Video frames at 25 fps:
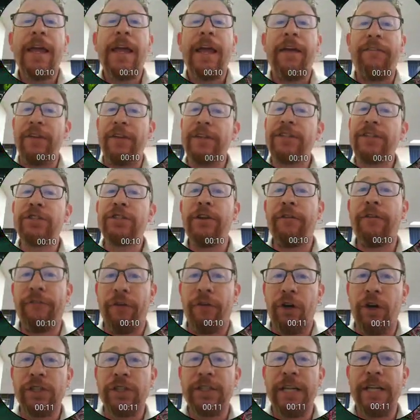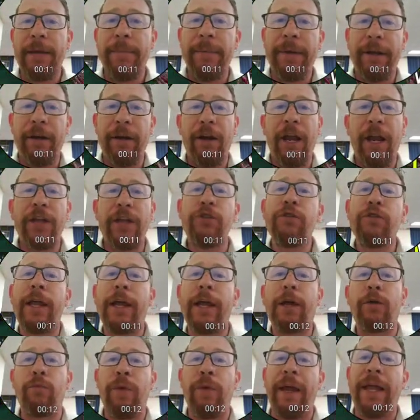If this is your first time here and you
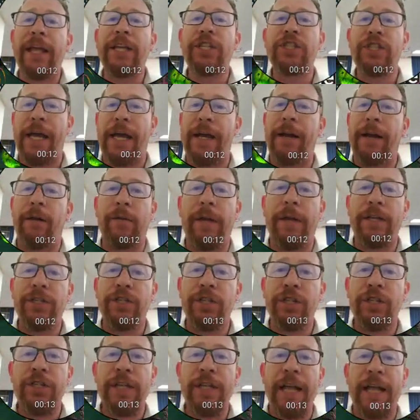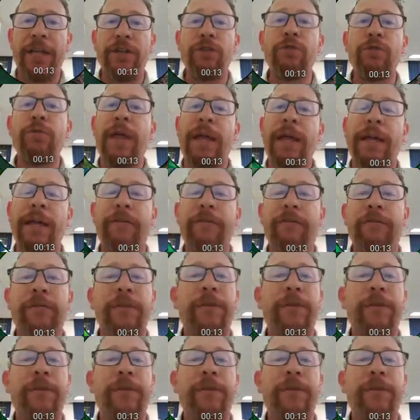like Raid Shadow Legends and you like it from the